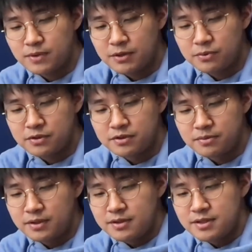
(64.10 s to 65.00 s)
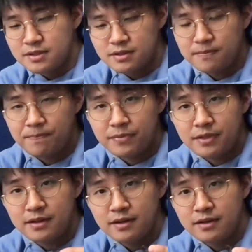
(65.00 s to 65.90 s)
we're doing this,
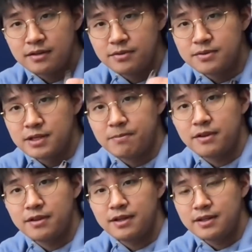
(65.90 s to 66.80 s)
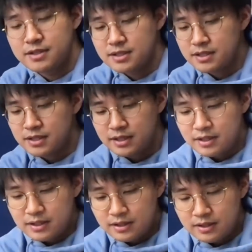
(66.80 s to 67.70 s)
two separate things,
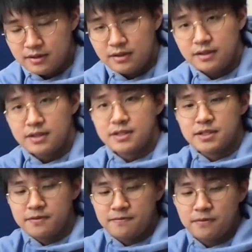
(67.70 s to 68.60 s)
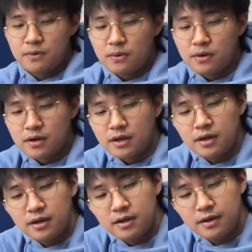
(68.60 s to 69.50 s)
is for,
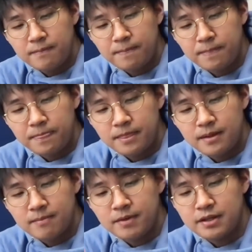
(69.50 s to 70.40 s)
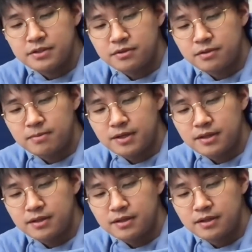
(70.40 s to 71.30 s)
I'm not sure
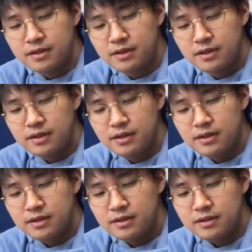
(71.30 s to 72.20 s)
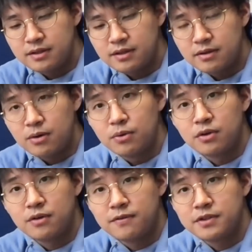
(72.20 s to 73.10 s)
about the
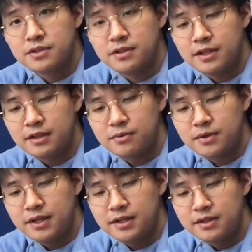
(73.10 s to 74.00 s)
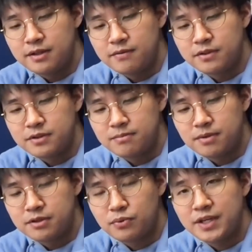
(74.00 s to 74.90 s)
older version, I think 2018 version,
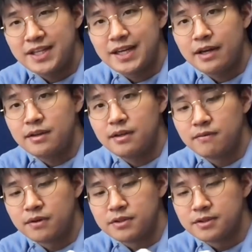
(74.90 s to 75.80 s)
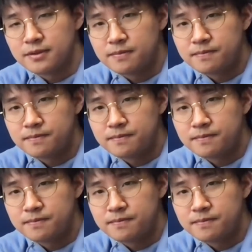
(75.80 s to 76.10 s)
but 2019 version,